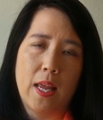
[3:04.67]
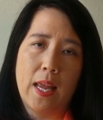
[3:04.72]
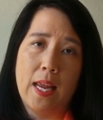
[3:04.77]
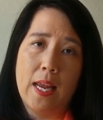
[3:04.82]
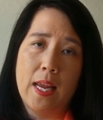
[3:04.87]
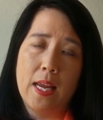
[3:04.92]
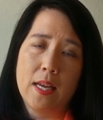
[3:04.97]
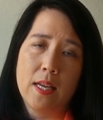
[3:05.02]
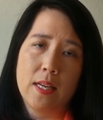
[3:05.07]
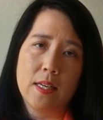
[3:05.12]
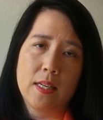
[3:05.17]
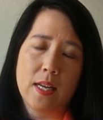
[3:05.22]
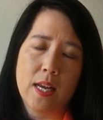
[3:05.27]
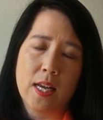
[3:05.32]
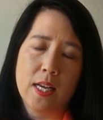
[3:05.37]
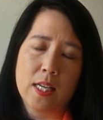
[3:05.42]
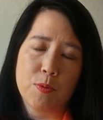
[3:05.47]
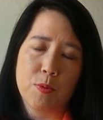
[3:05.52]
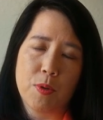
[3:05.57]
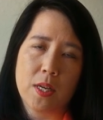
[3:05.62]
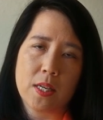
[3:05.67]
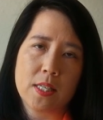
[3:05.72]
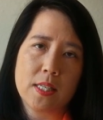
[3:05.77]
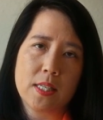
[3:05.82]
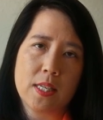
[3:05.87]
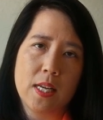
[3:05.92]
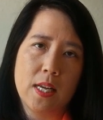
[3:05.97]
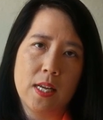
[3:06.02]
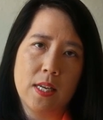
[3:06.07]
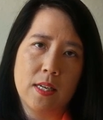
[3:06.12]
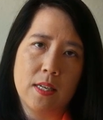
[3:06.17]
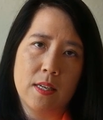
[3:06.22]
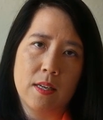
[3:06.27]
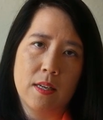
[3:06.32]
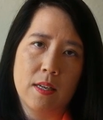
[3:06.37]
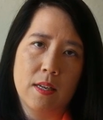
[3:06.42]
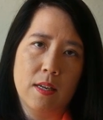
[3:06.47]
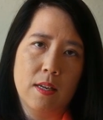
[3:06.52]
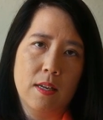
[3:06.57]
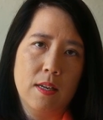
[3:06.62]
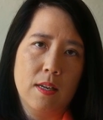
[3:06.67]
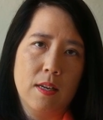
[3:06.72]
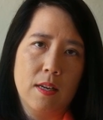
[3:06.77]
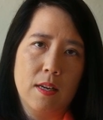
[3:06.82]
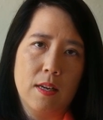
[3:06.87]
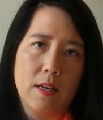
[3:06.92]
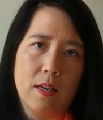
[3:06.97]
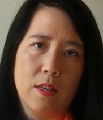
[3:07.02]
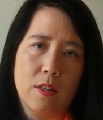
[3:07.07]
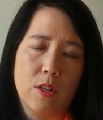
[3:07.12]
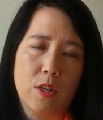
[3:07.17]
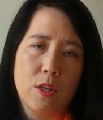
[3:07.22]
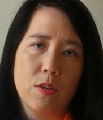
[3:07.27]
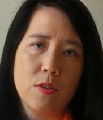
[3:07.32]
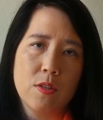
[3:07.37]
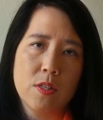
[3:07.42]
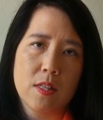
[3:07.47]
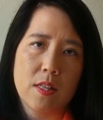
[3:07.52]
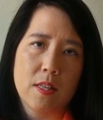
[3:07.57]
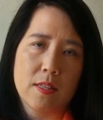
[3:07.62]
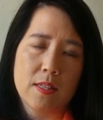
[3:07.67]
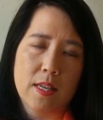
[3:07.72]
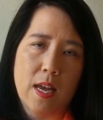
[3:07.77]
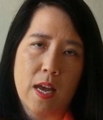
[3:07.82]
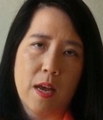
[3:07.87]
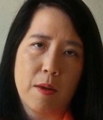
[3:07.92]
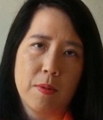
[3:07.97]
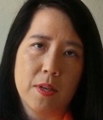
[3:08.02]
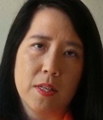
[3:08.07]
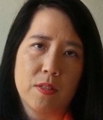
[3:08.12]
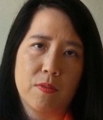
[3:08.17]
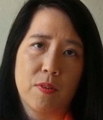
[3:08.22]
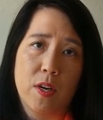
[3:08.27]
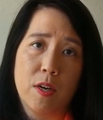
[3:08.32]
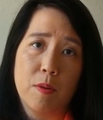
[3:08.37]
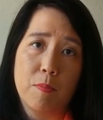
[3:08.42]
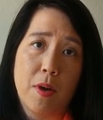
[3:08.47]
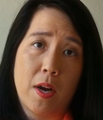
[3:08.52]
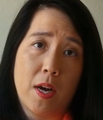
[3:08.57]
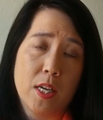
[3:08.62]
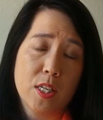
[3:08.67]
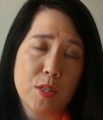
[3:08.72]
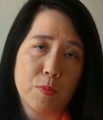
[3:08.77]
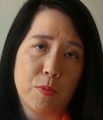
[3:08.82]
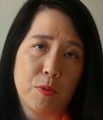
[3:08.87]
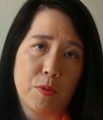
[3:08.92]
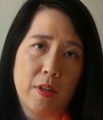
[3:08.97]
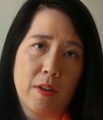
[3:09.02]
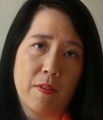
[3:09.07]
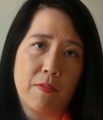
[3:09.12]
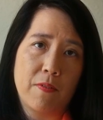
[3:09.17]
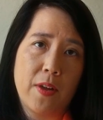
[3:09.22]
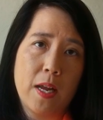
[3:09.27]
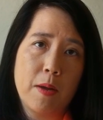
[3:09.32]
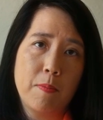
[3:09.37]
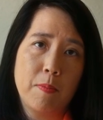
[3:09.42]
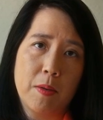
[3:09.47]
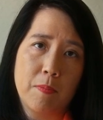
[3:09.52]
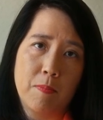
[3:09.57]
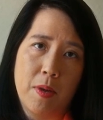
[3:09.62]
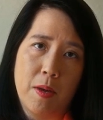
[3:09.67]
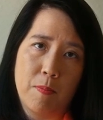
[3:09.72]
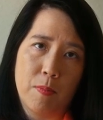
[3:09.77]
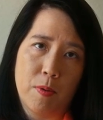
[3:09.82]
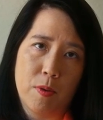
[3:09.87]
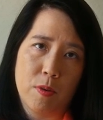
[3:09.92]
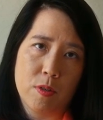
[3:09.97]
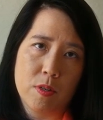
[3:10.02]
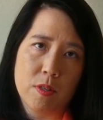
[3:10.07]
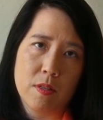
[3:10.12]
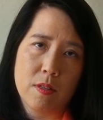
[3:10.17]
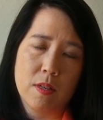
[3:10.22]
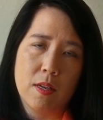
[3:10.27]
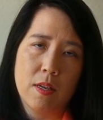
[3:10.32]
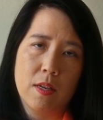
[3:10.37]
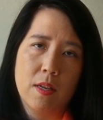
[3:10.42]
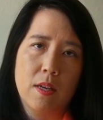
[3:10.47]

And as we extend the use of this app, it's very possible that family members